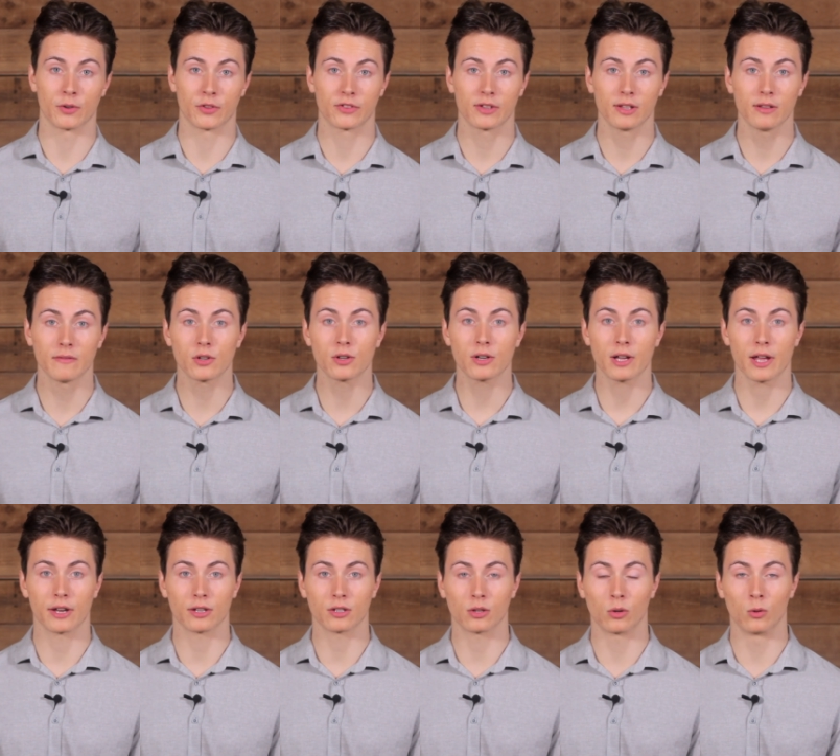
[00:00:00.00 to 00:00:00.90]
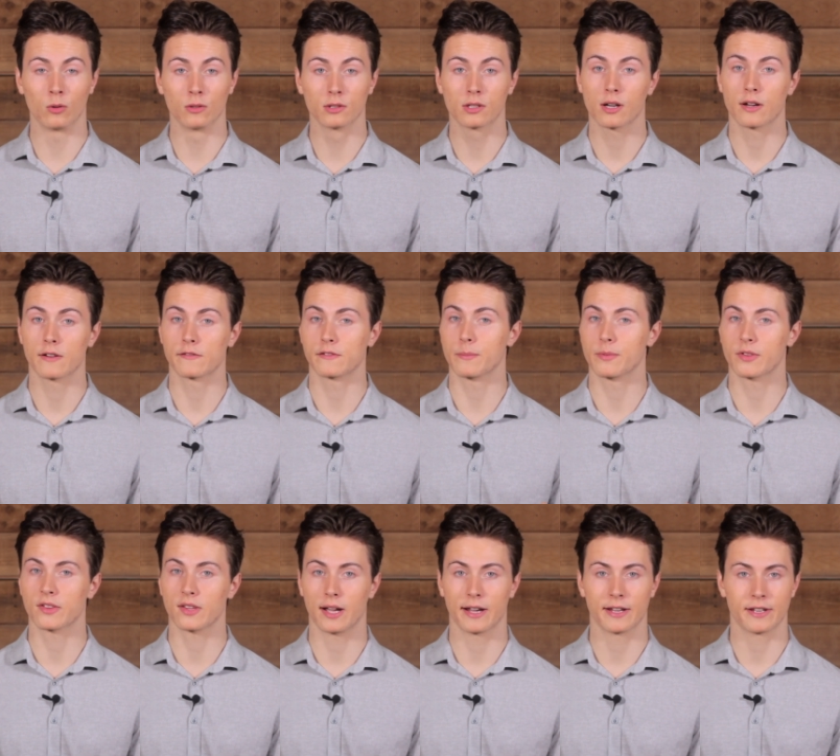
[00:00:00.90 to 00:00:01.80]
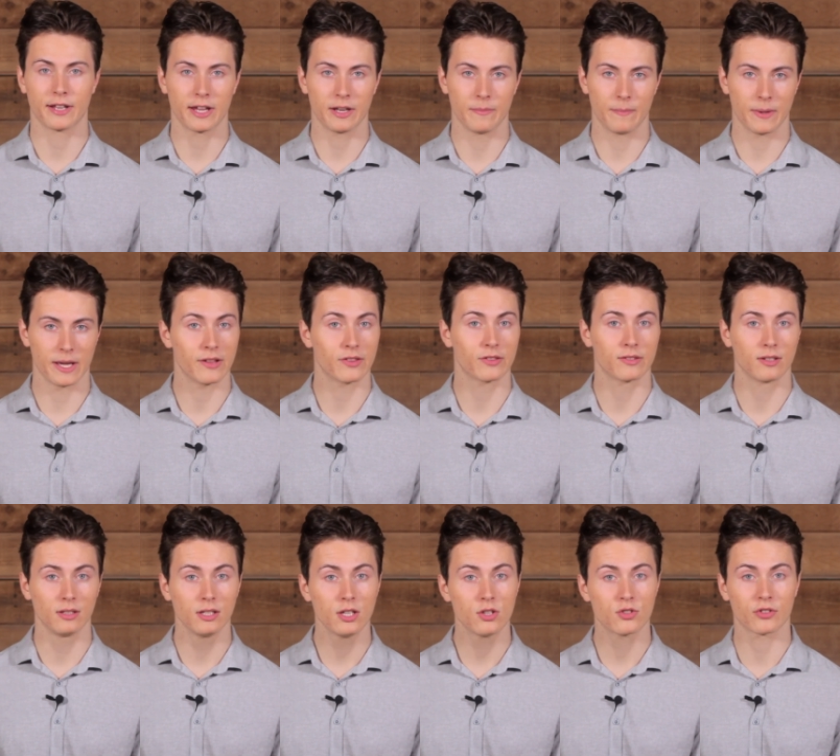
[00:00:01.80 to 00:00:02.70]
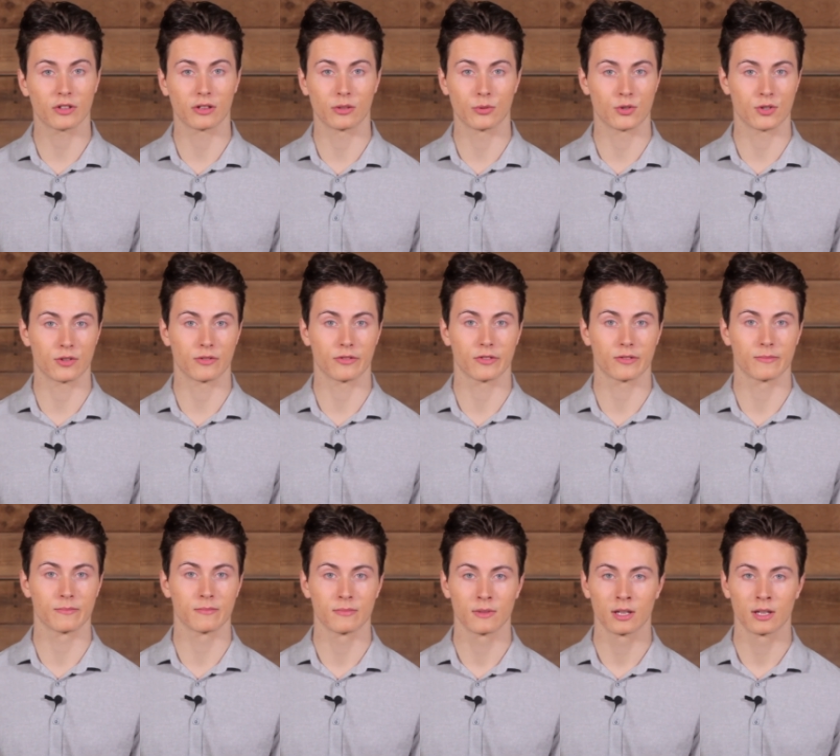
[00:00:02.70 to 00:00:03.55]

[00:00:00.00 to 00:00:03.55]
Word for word: silver and gold from cyanide-based leach solutions.